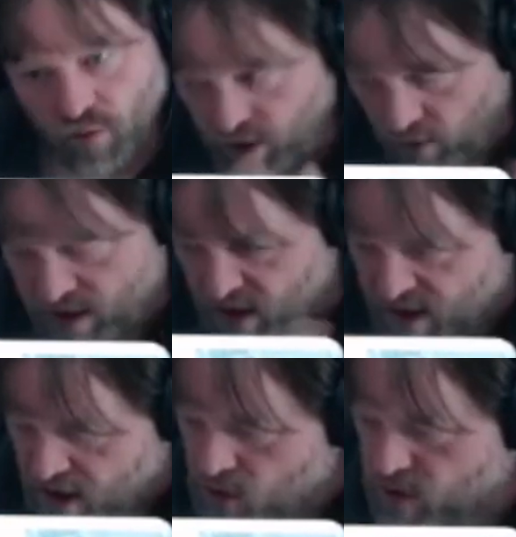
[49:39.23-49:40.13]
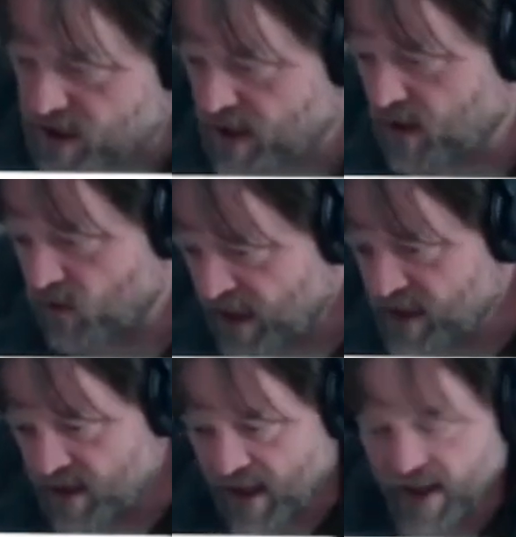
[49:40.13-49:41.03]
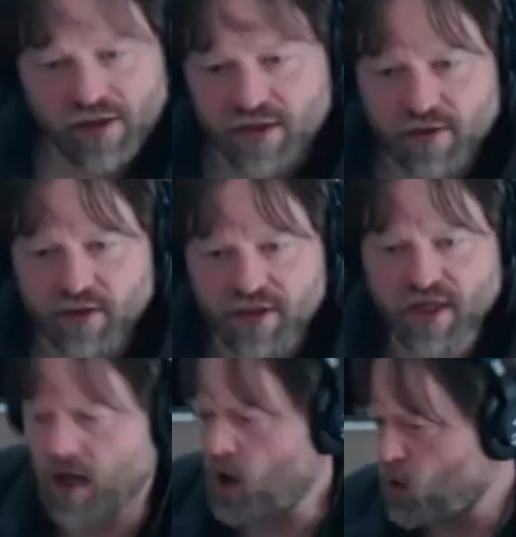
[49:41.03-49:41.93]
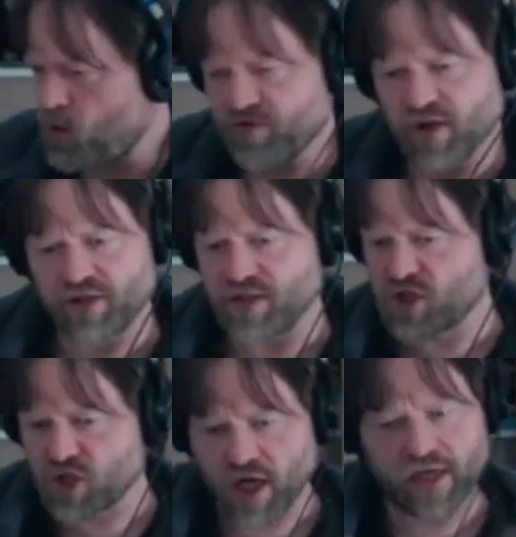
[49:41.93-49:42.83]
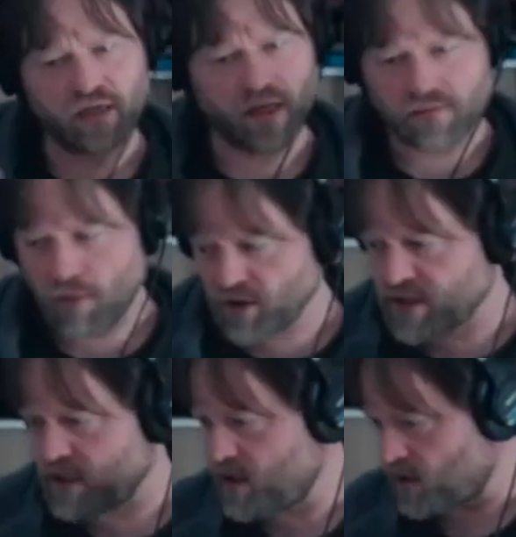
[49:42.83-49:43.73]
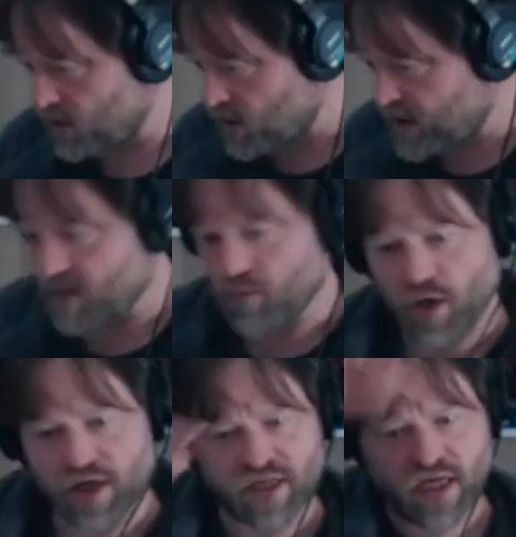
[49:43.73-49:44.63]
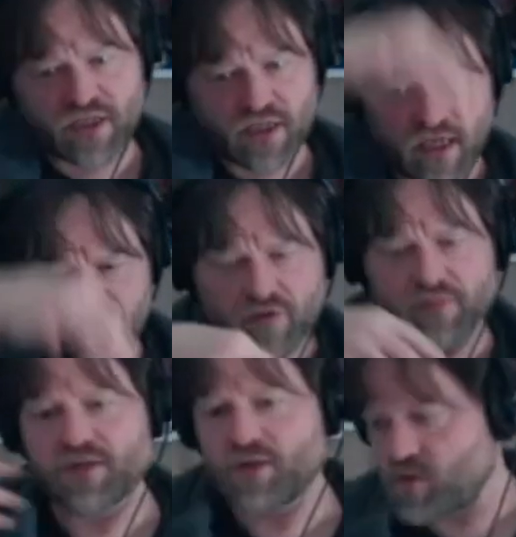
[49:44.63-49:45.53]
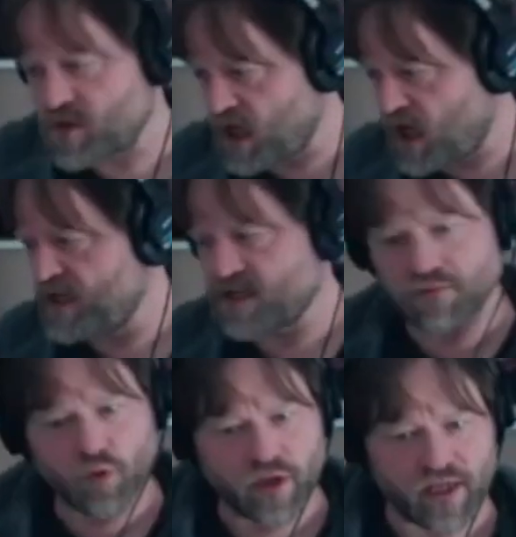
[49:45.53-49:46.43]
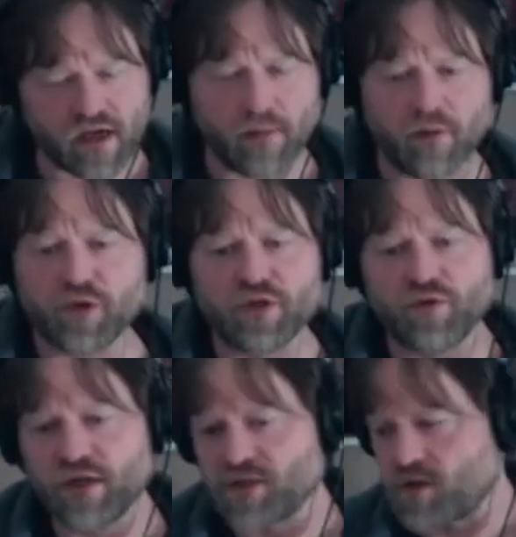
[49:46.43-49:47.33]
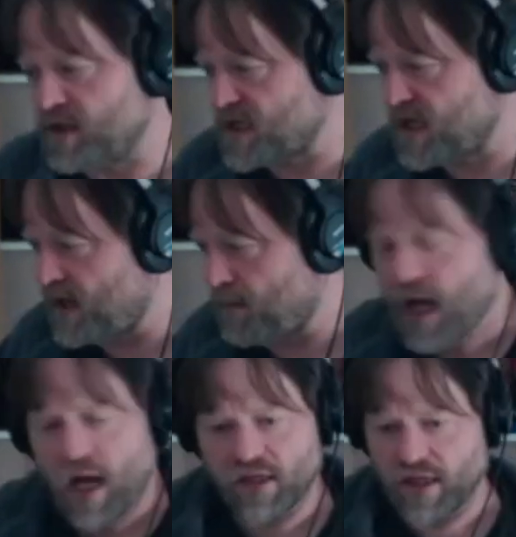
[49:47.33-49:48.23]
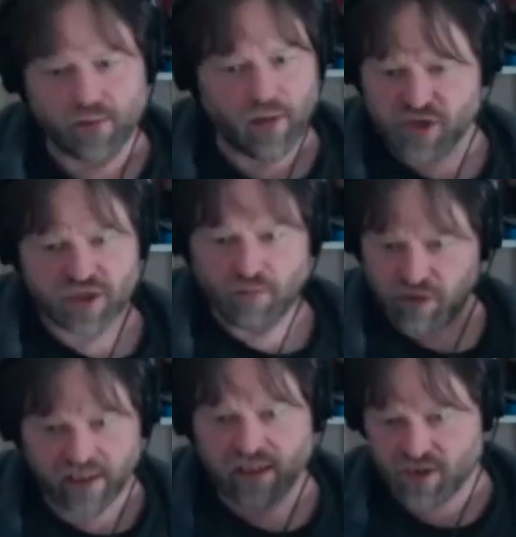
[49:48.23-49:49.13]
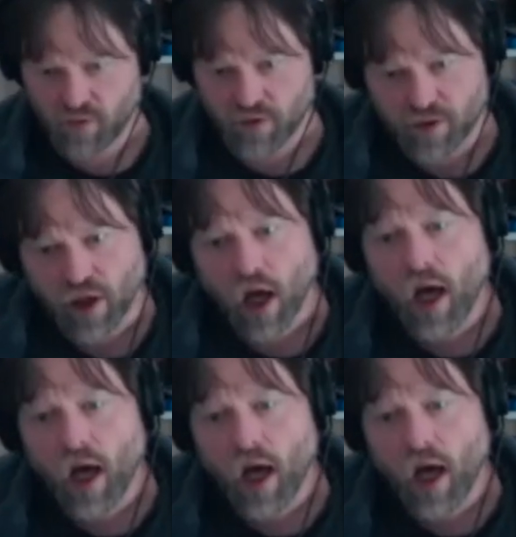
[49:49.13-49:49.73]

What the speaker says: is an interesting thing related to that, because you could say, oh, you've got this giant, like, multi-year learning process to get from the two sides, and boy, they come up with new things all the time. Like, am I just completely screwed?